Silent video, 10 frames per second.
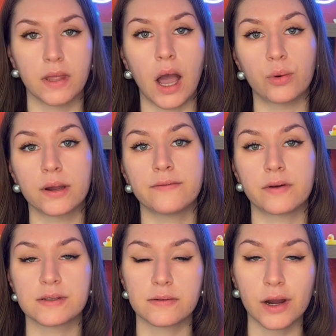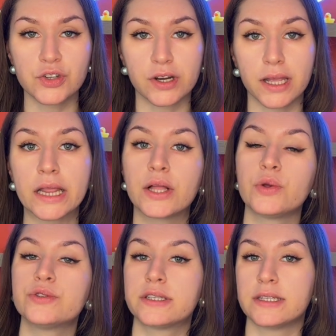Our infrastructure
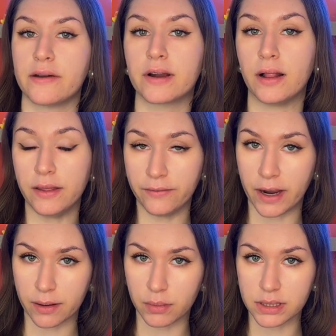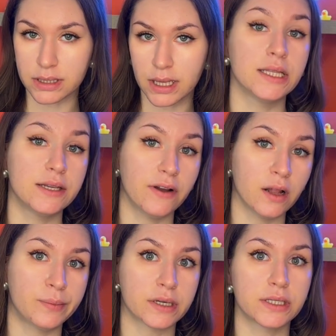includes several environments.
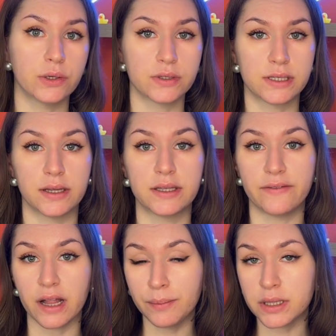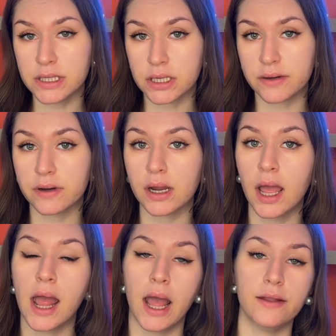Developers use the development server,
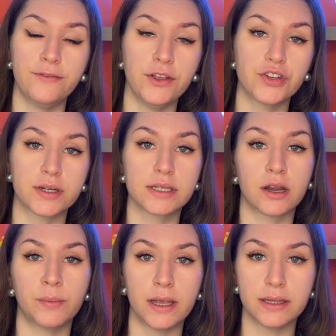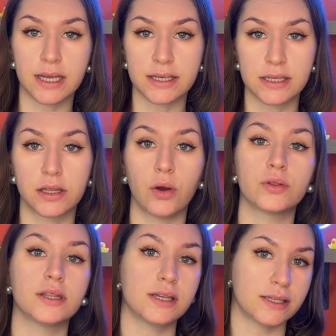and features are being tested on
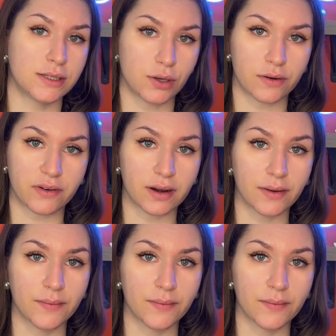a test server.